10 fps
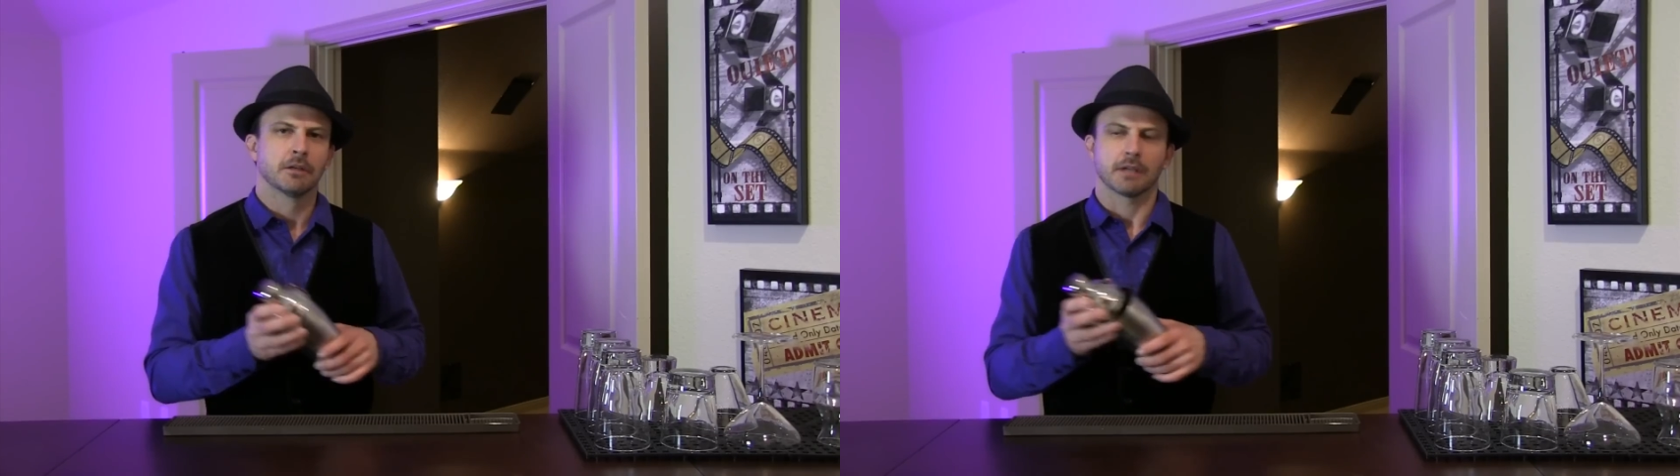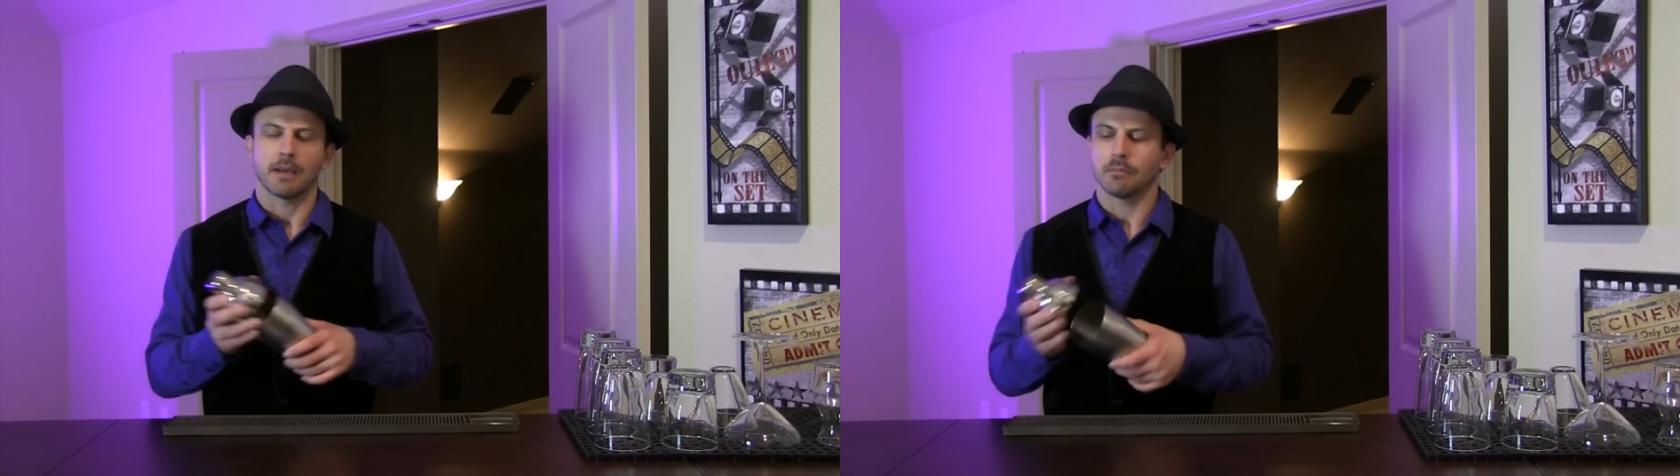
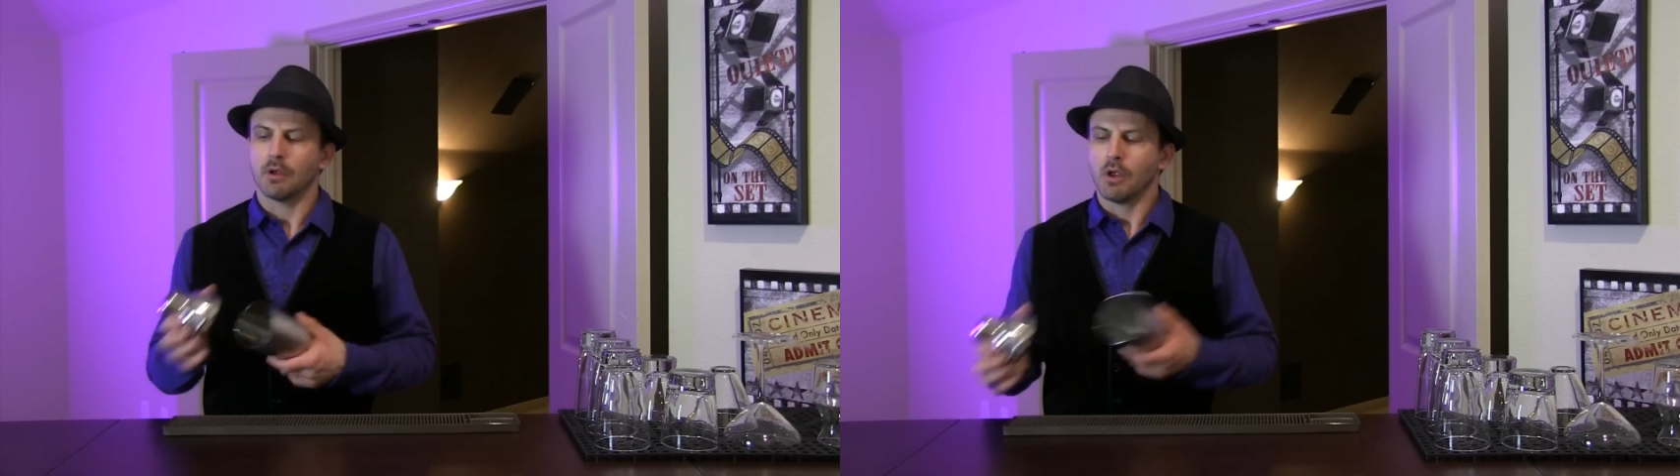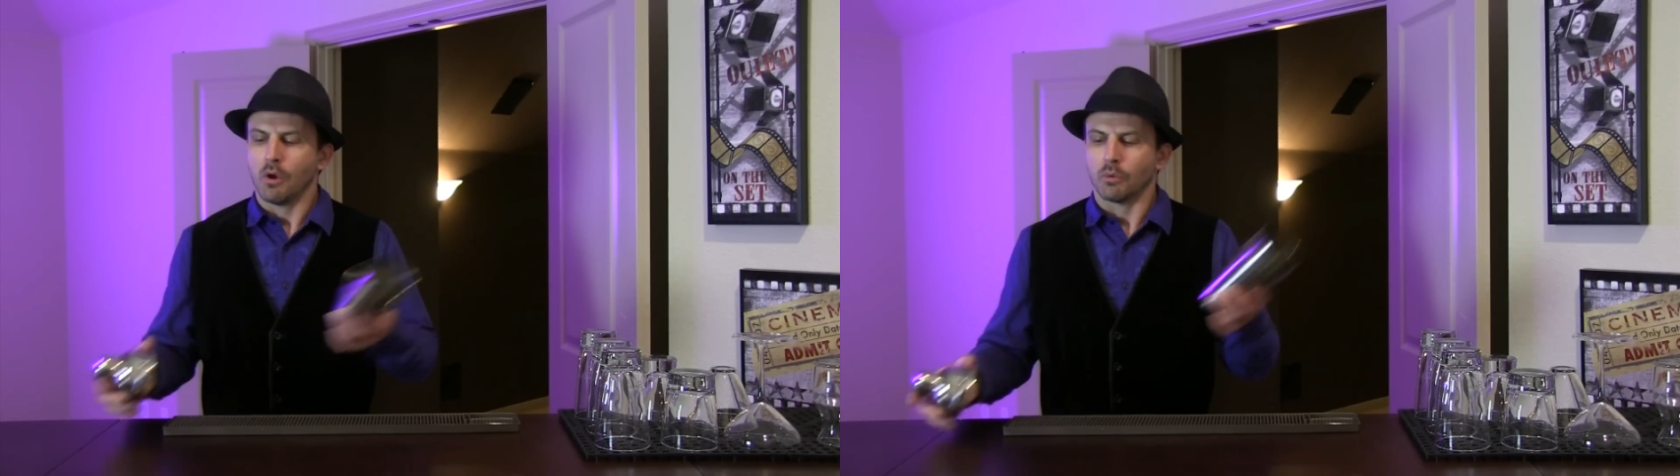Okay,
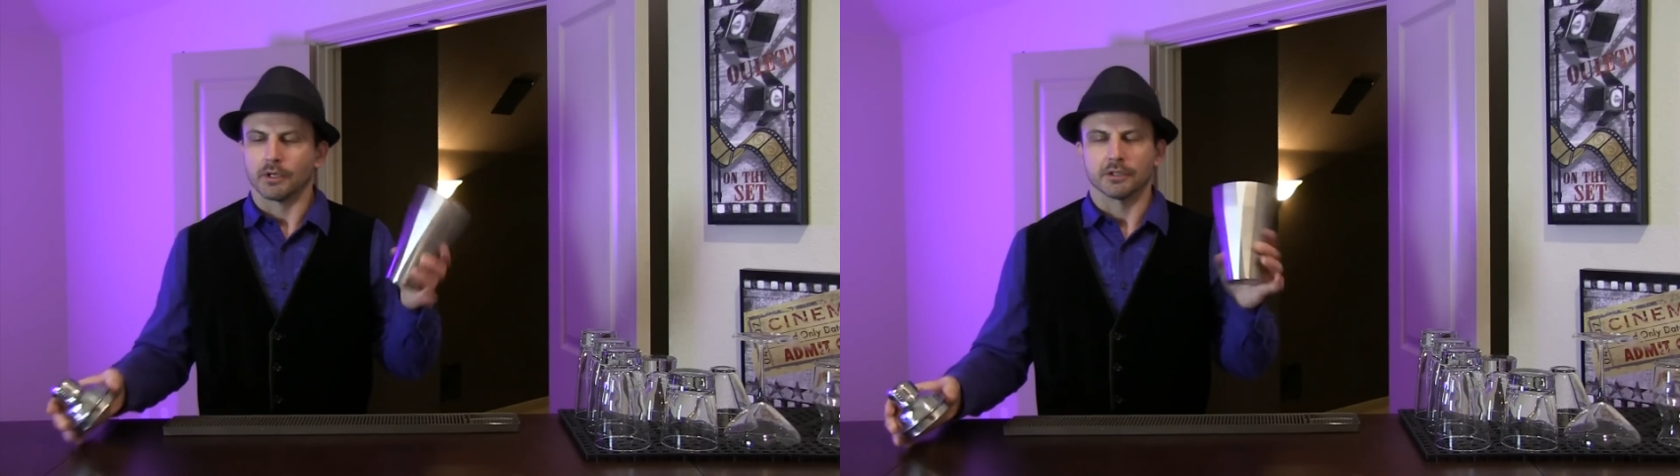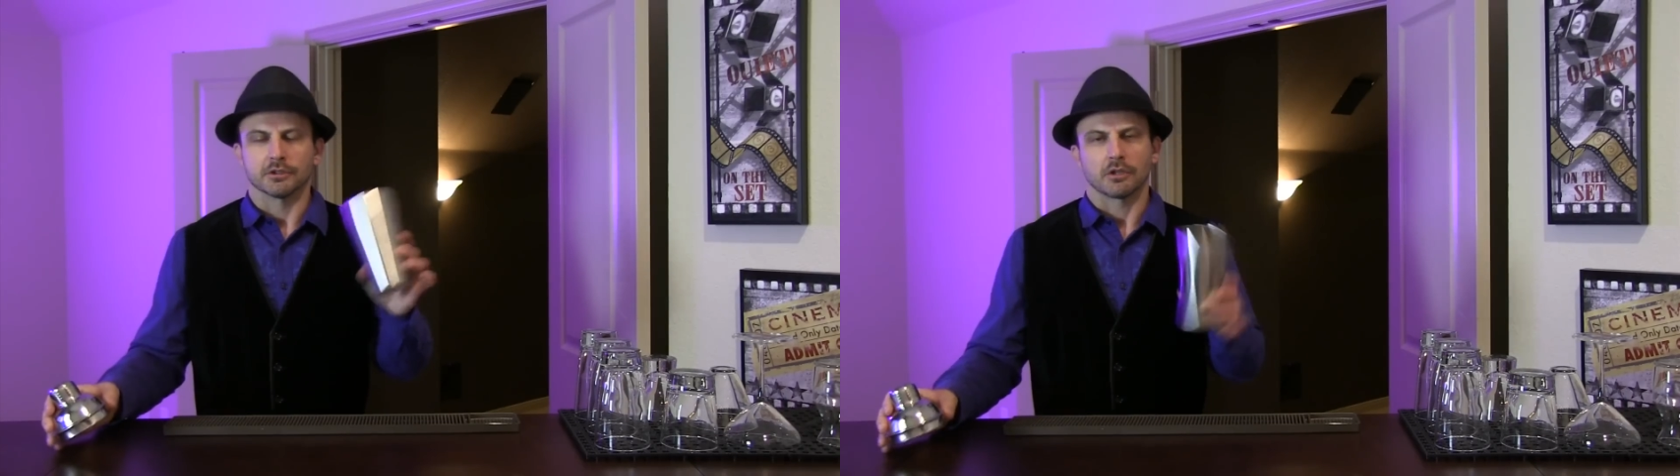we're
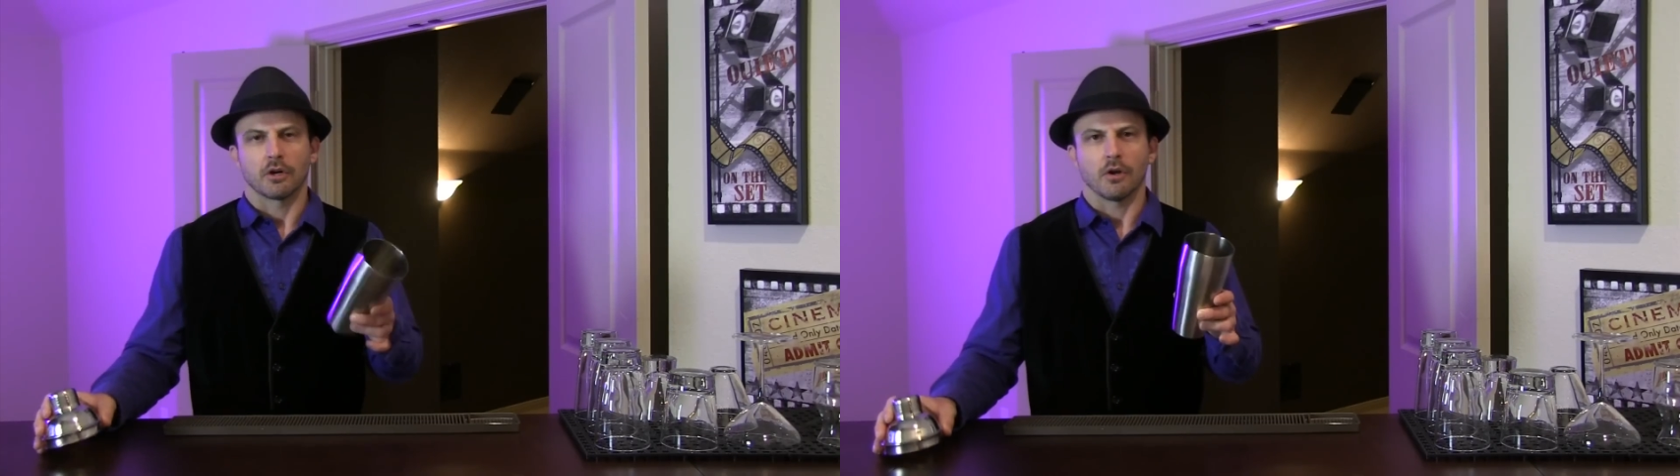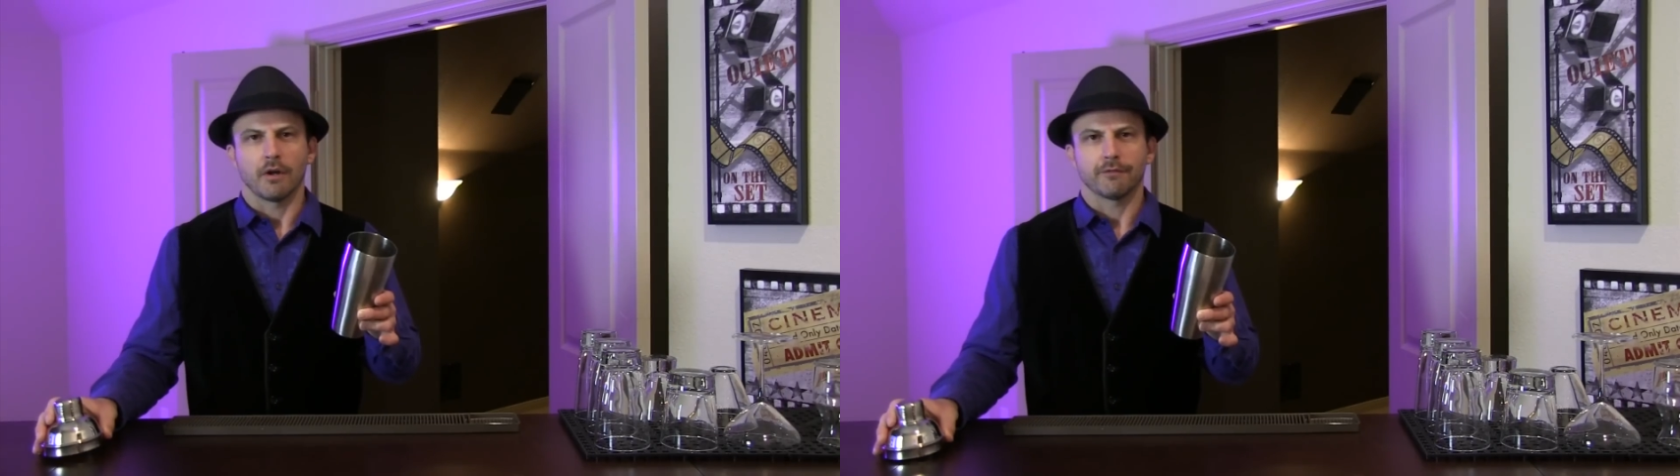gonna
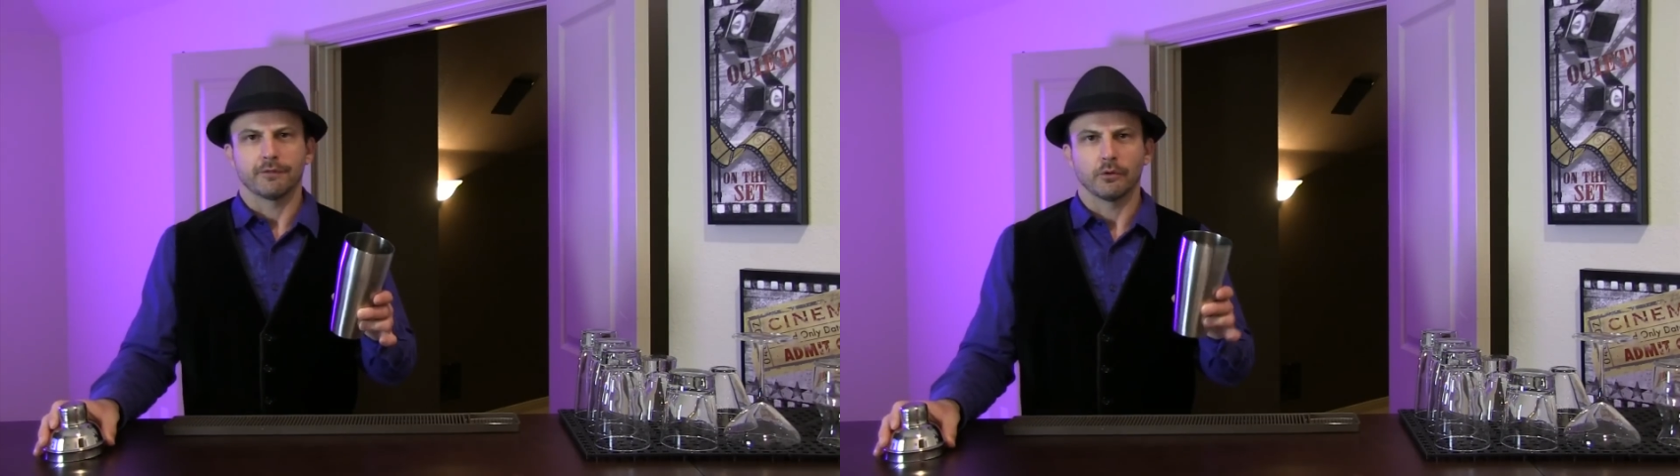start off